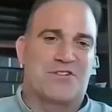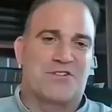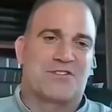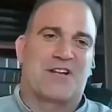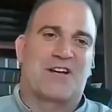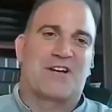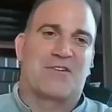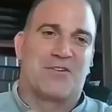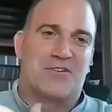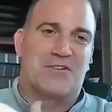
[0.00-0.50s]
is because
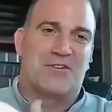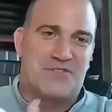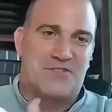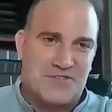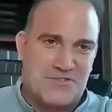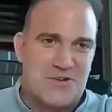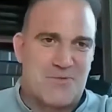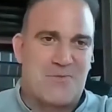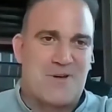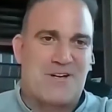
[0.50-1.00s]
I can only see
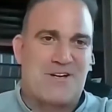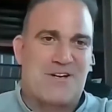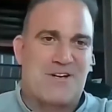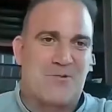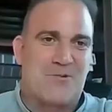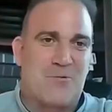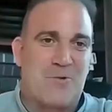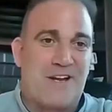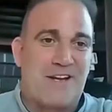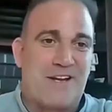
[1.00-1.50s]
so many
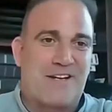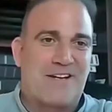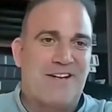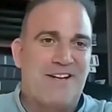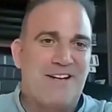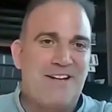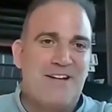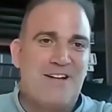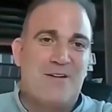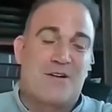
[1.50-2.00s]
in a week.
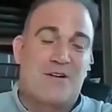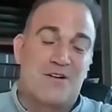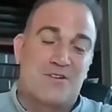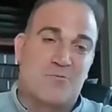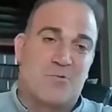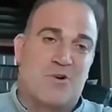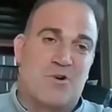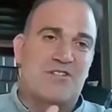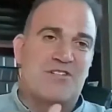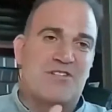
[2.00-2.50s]
Because
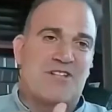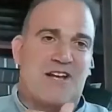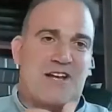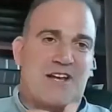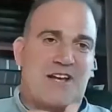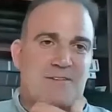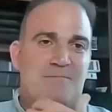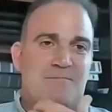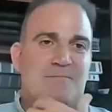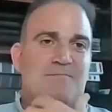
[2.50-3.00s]
once
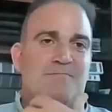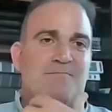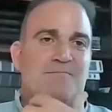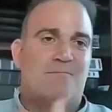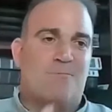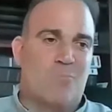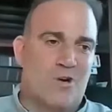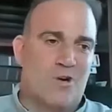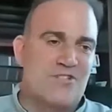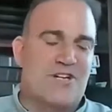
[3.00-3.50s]

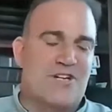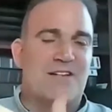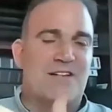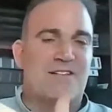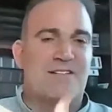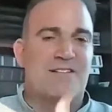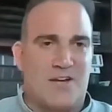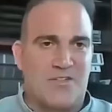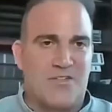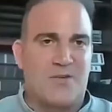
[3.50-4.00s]
I
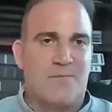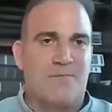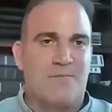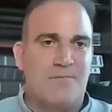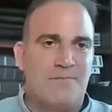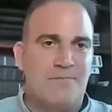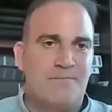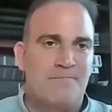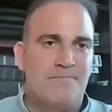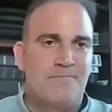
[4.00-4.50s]
tell
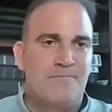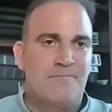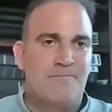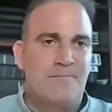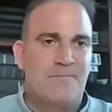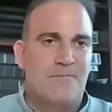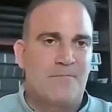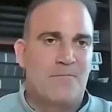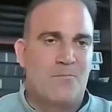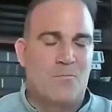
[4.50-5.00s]
them
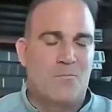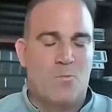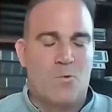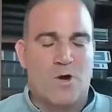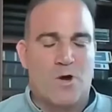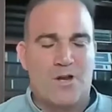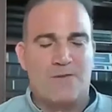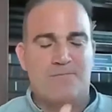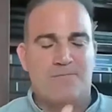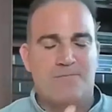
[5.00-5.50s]

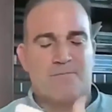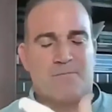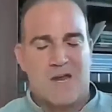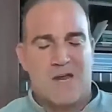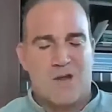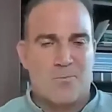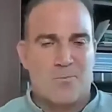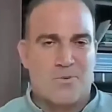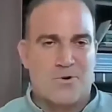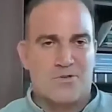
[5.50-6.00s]
what
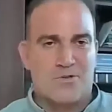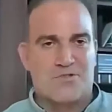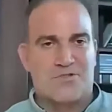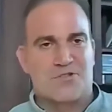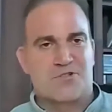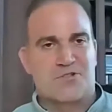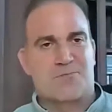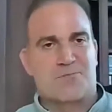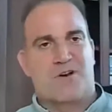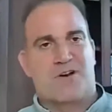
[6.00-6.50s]
my own personal
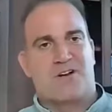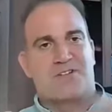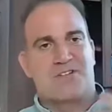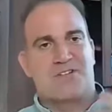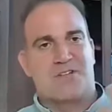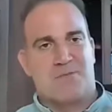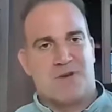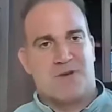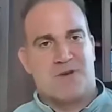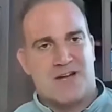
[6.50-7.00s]

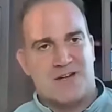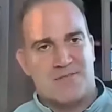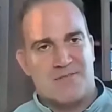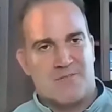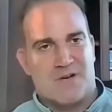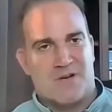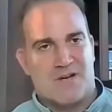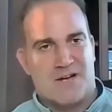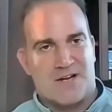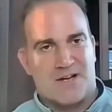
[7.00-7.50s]
experience and
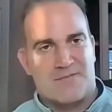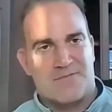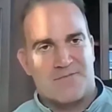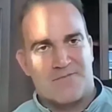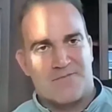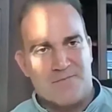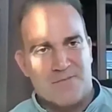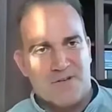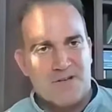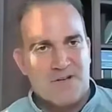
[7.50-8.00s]
my
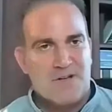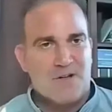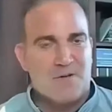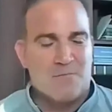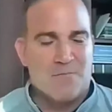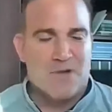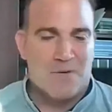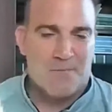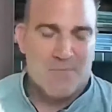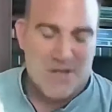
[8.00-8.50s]

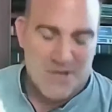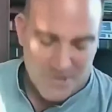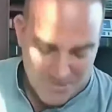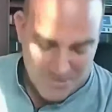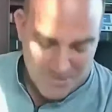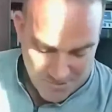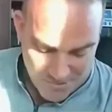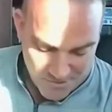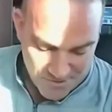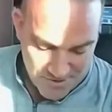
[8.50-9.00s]

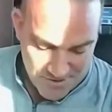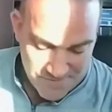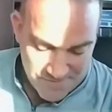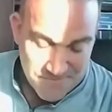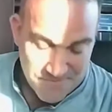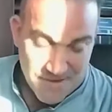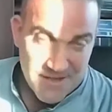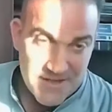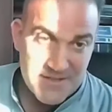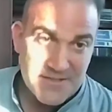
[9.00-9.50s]
medical
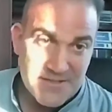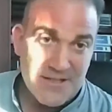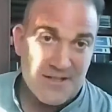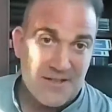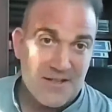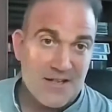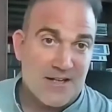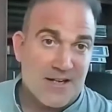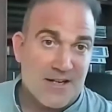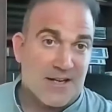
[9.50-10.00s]
advice,
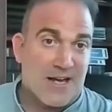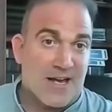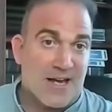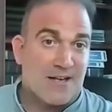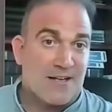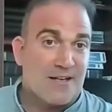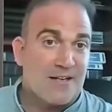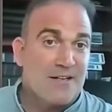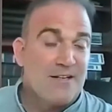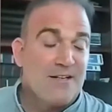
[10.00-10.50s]
then they get
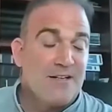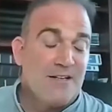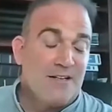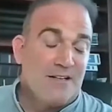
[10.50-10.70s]
on it.